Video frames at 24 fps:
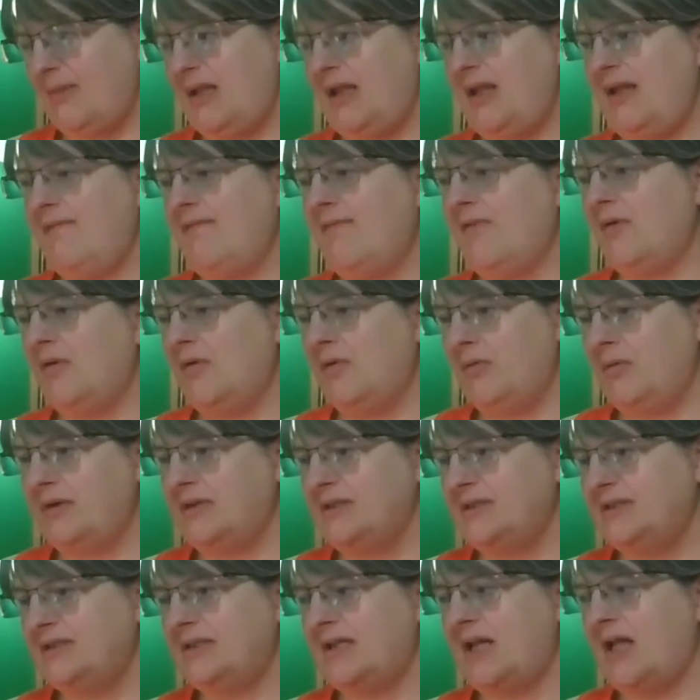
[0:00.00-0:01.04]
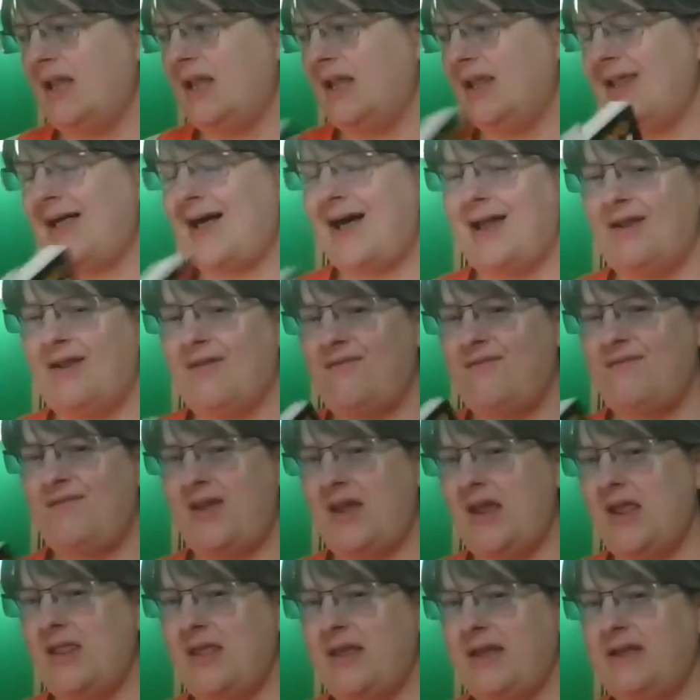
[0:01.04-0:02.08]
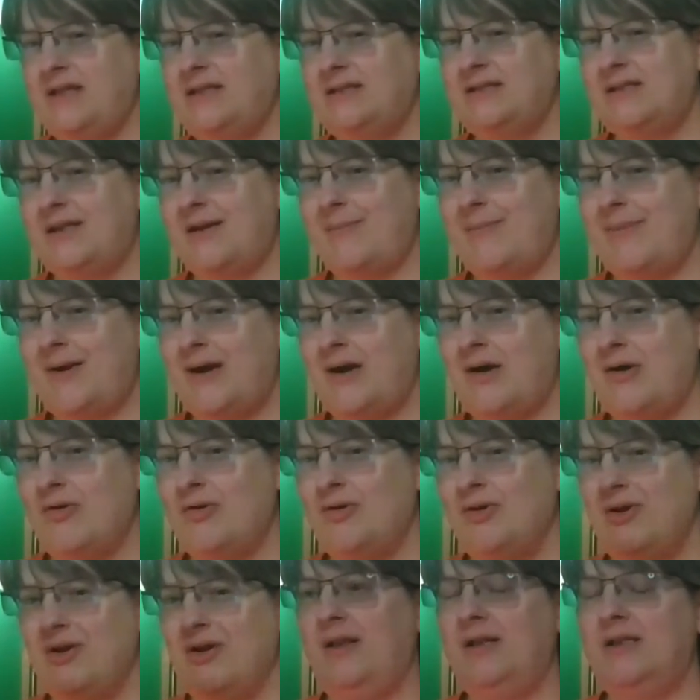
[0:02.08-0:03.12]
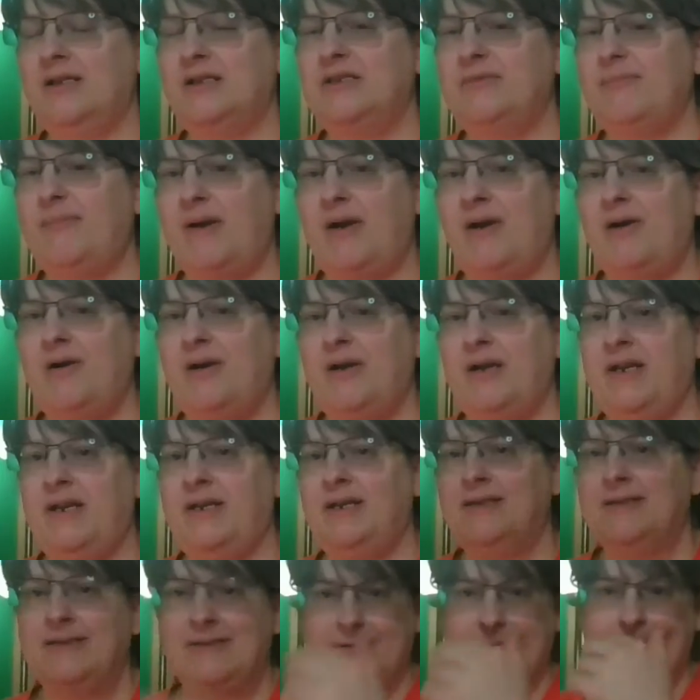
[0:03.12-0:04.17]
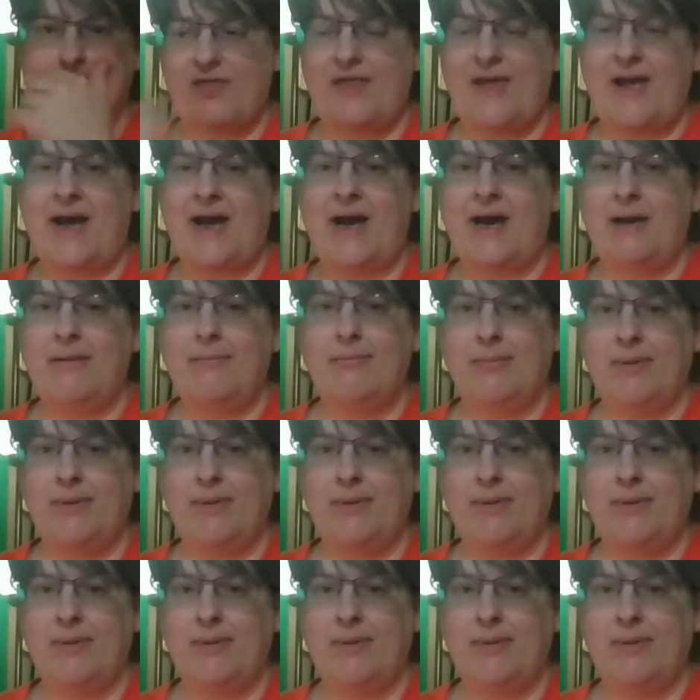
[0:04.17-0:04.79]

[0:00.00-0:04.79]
evokes a lot of feelings about the disparities that